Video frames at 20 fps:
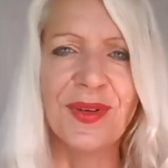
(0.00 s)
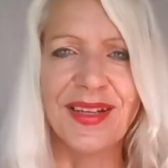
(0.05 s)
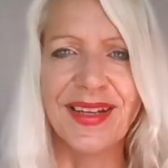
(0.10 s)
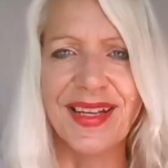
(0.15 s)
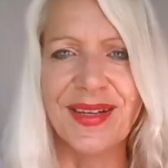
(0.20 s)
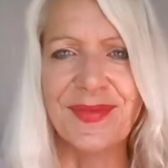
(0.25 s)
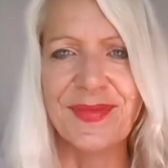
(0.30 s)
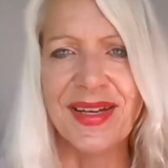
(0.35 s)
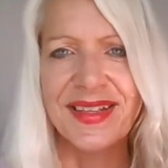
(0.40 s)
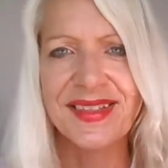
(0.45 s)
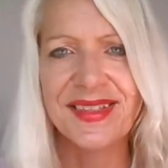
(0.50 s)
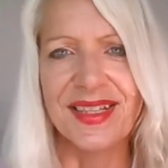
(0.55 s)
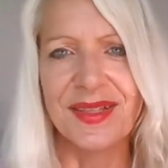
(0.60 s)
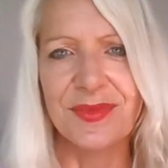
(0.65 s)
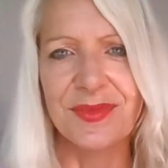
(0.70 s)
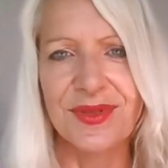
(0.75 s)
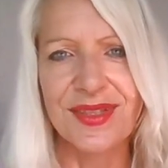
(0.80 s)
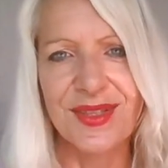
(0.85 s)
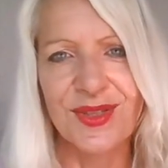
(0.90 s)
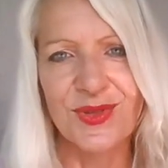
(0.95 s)
want to come out in
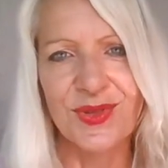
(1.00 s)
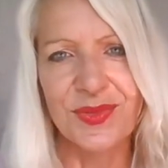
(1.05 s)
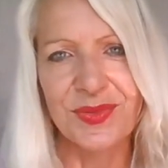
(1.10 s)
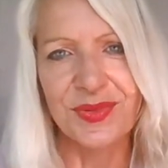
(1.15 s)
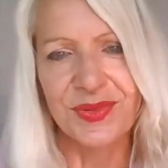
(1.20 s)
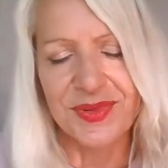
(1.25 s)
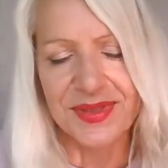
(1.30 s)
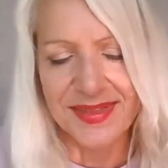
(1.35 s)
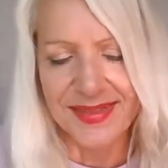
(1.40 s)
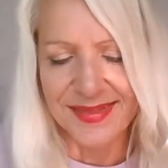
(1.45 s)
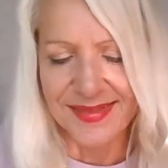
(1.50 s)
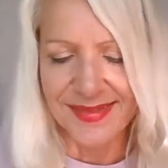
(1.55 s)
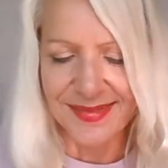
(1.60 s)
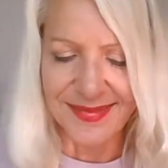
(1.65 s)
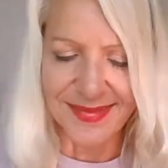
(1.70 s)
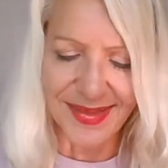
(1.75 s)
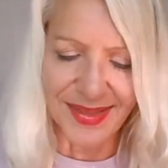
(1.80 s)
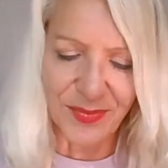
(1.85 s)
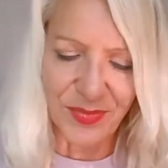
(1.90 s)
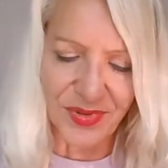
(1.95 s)
doubles and triples
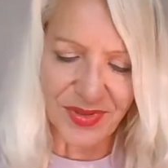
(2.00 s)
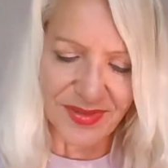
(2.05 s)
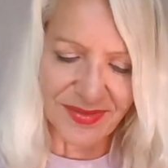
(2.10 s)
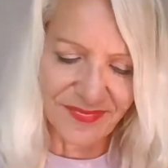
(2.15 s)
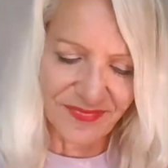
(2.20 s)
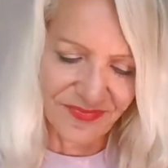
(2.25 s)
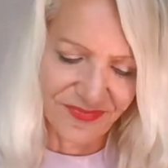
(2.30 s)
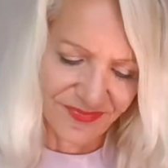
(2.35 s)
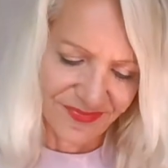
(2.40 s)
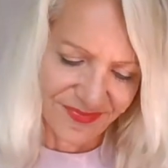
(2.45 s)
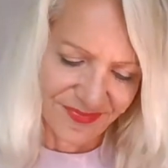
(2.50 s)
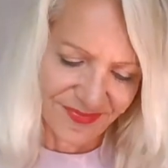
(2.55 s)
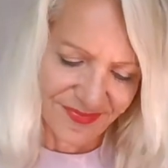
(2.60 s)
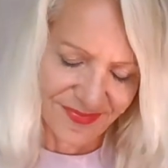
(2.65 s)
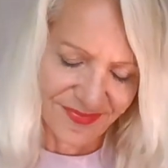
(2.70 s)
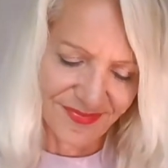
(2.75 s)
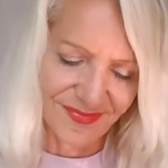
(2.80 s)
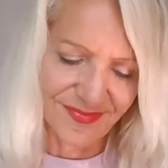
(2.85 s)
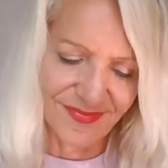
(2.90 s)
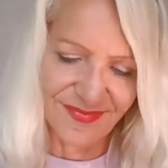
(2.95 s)
later
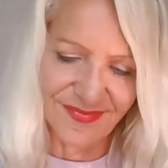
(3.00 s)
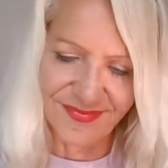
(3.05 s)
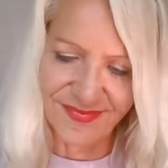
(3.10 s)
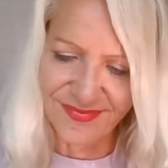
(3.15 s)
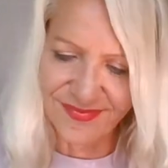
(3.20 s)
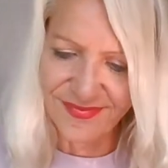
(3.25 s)
Mm.